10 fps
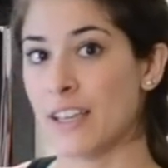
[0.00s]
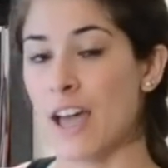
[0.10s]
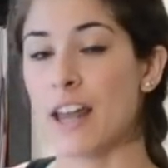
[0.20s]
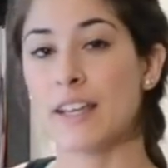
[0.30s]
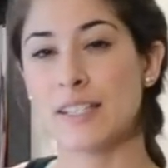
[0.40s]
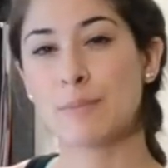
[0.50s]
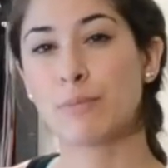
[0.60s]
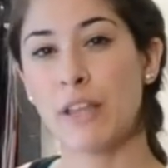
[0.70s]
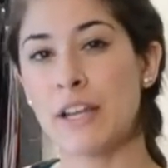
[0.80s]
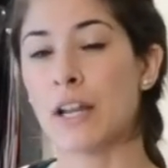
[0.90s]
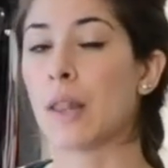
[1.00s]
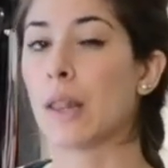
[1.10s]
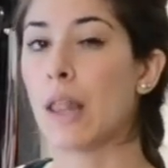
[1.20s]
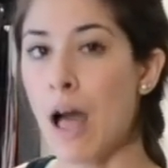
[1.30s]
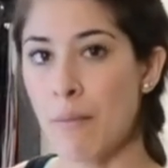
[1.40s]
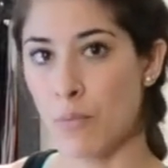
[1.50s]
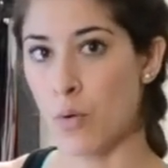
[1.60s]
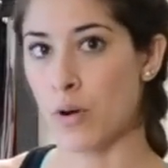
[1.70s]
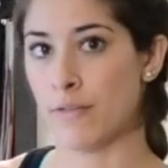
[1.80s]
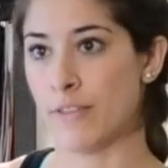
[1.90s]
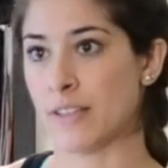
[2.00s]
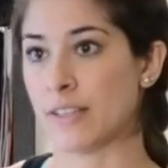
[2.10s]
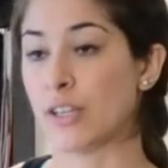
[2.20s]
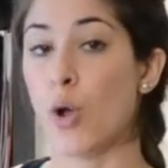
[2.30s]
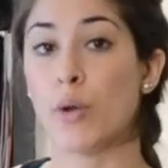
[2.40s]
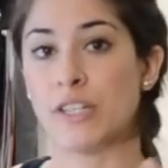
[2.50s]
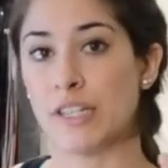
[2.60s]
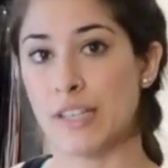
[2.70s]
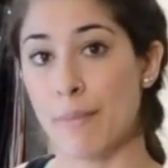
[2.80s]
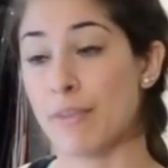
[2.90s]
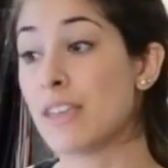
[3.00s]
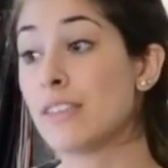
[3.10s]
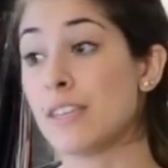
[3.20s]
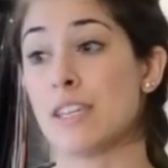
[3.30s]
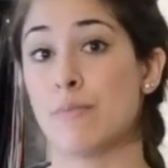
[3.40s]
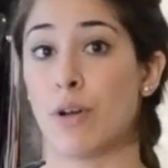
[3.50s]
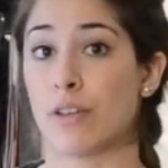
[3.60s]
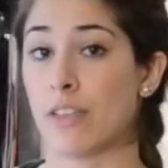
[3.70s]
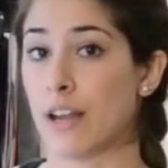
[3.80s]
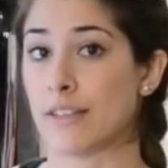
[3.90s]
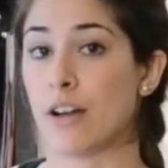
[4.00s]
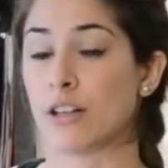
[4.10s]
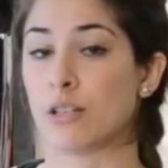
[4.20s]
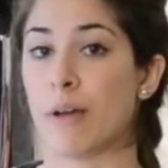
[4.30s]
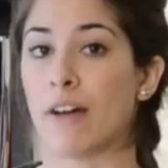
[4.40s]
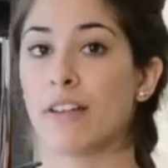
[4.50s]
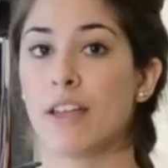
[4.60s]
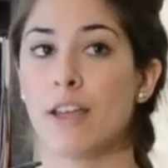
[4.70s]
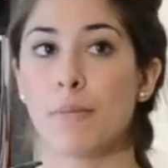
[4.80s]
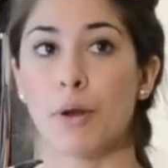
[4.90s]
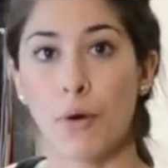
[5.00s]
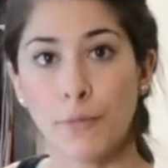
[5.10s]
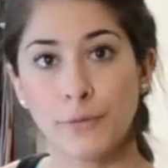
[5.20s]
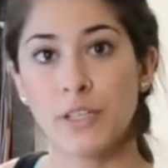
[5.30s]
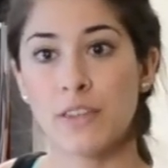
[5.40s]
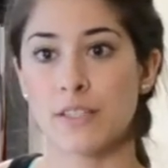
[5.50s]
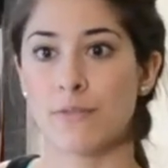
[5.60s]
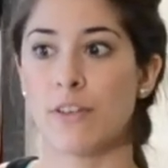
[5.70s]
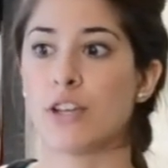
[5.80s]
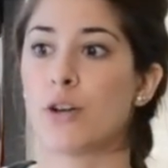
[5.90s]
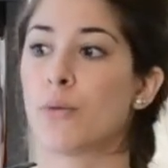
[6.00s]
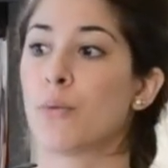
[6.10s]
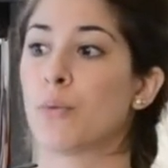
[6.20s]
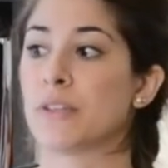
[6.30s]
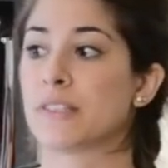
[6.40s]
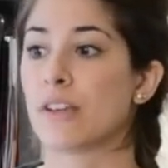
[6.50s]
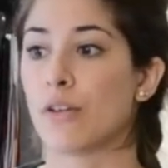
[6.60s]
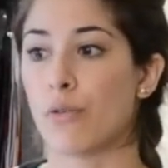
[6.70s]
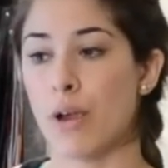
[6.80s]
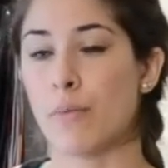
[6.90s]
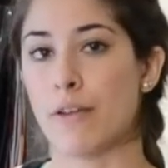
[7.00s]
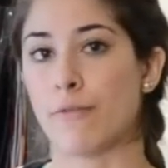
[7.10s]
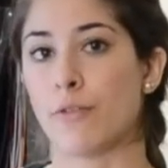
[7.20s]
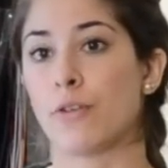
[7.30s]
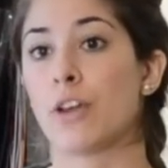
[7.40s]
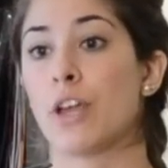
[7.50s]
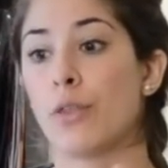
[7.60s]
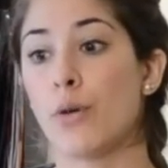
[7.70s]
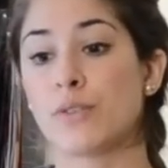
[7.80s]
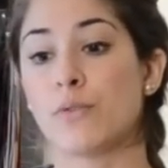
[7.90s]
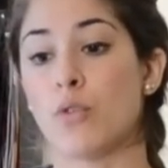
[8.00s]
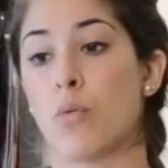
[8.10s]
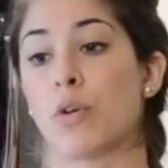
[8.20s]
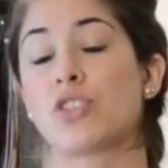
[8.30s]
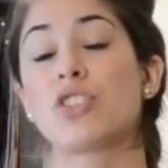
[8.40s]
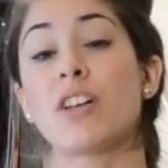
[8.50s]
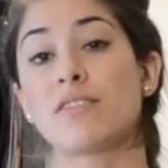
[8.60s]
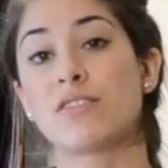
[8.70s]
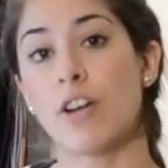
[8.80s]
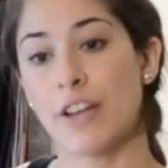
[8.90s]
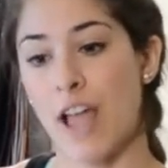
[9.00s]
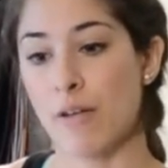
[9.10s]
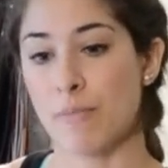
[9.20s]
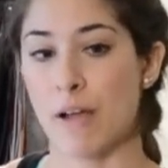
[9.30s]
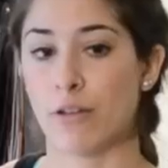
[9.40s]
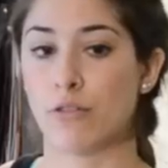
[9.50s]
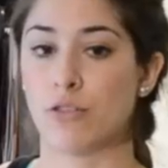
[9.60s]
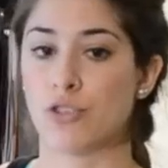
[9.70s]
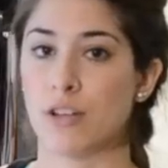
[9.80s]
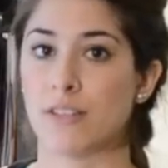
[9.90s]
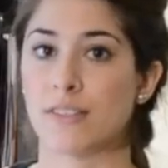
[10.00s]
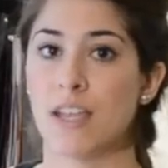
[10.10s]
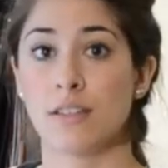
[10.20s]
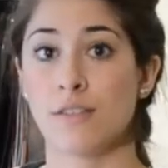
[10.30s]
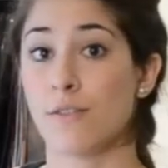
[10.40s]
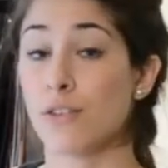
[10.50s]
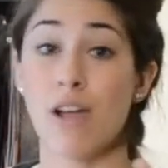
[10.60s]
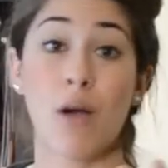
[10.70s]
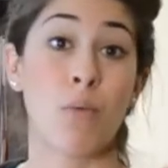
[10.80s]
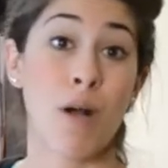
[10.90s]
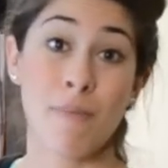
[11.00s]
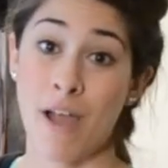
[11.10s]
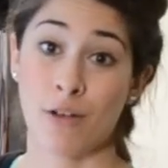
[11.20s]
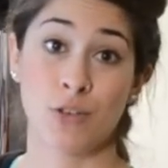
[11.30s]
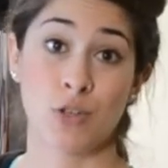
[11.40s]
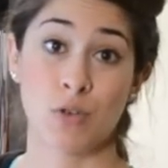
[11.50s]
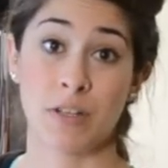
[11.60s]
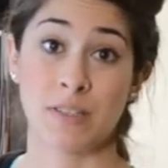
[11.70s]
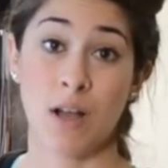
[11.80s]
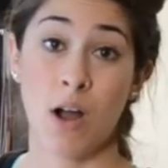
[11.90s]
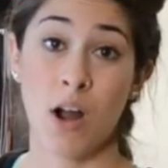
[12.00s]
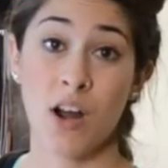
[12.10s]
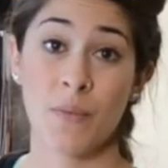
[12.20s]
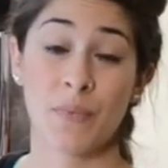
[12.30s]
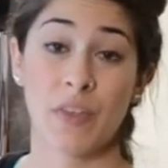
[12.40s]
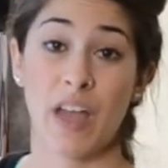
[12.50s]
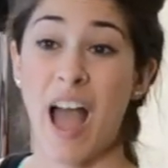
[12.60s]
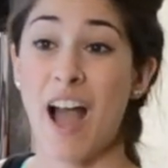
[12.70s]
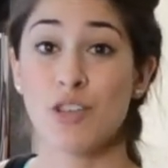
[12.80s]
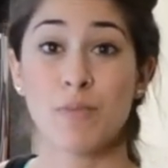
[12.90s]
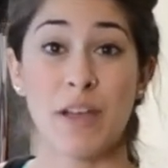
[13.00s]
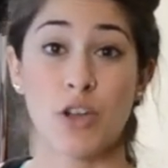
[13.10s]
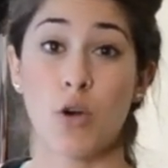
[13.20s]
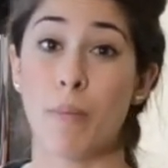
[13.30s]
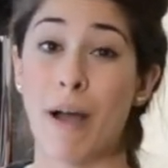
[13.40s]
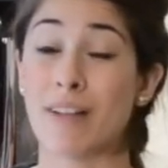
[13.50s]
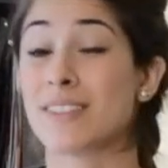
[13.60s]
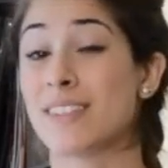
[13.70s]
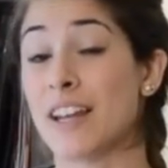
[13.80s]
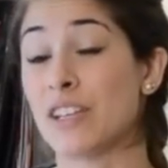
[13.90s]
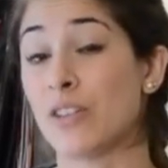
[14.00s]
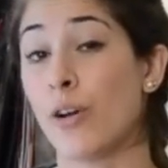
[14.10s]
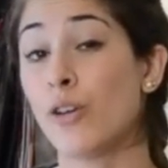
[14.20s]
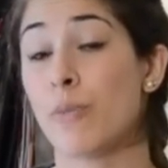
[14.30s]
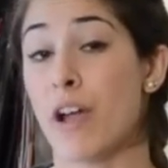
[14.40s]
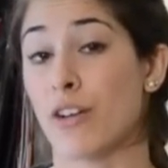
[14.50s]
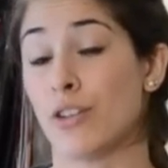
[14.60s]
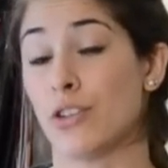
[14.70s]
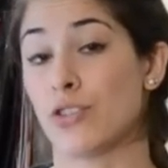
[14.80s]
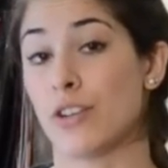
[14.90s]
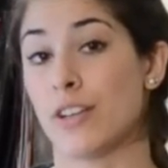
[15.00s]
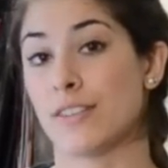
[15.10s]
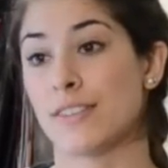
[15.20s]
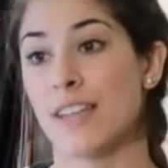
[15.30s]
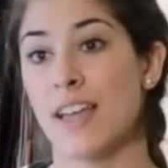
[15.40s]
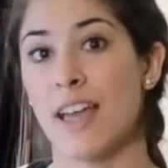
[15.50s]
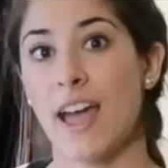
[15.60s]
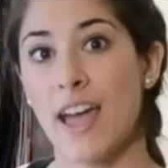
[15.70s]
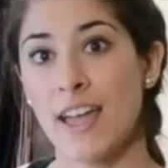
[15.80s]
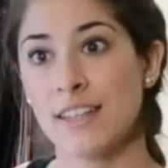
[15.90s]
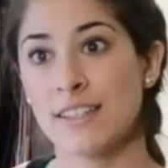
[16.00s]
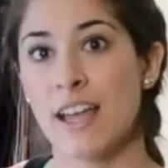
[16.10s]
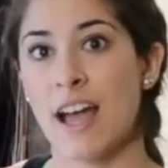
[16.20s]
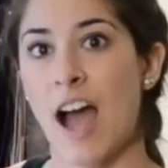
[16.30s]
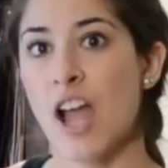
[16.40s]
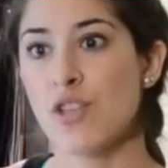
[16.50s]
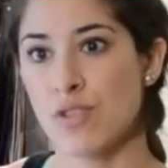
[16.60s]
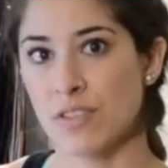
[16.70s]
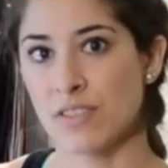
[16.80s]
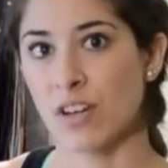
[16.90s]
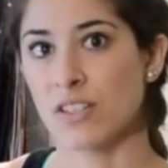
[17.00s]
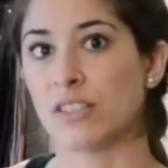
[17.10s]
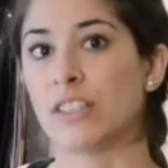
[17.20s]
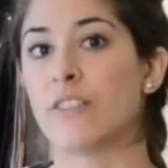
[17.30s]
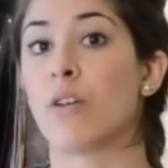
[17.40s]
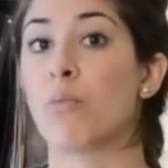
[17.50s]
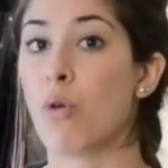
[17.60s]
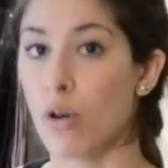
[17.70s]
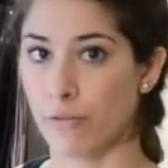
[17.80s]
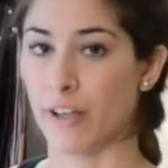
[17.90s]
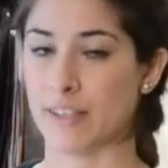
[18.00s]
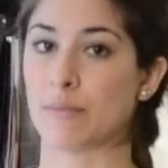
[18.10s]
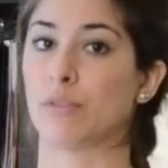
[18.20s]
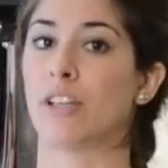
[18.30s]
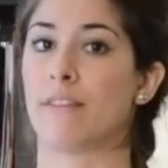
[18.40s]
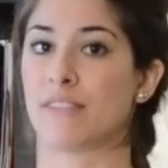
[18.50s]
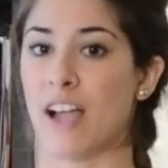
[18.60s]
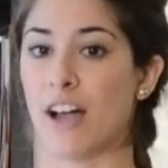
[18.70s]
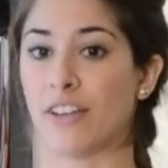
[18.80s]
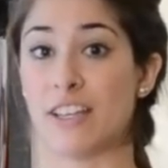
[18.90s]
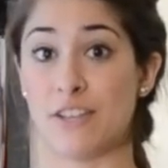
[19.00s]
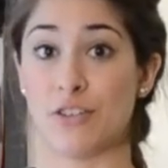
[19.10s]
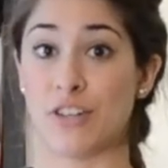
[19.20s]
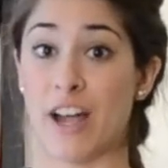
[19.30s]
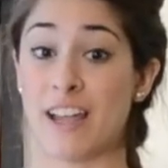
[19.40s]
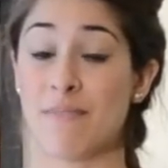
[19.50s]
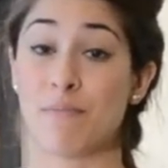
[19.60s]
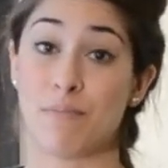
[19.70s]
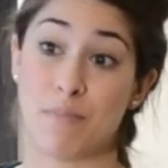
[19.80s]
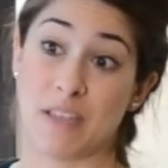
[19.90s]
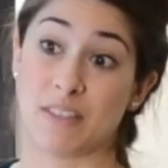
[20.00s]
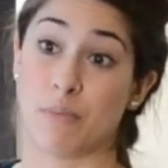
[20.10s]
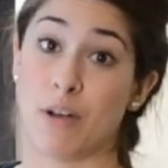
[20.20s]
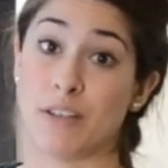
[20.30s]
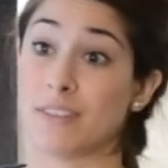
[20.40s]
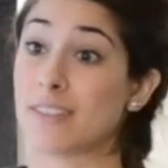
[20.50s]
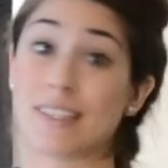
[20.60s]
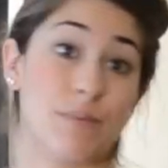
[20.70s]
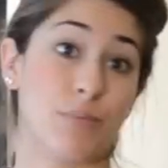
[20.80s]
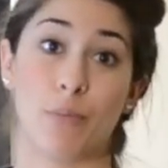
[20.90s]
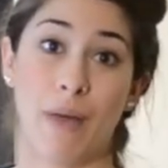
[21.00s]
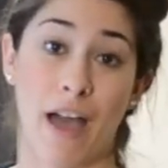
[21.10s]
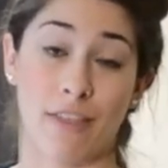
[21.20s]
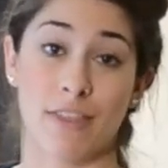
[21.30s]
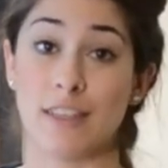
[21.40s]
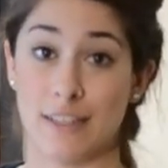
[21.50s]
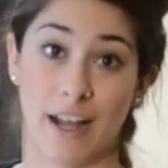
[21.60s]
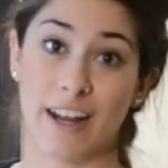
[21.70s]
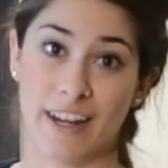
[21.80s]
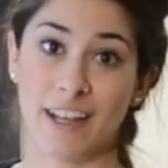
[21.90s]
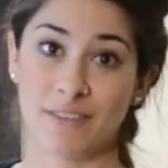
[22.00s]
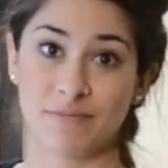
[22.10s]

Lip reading: And I explain a lot more of this and go into depth in the ebook that I talked about. But hopefully this video was a great way for those of you who are just starting out with macronutrients to figure out what macronutrients are, how you might go about setting your own macronutrients, and how you can start to live a more flexible lifestyle in your diet based upon simple math in dieting.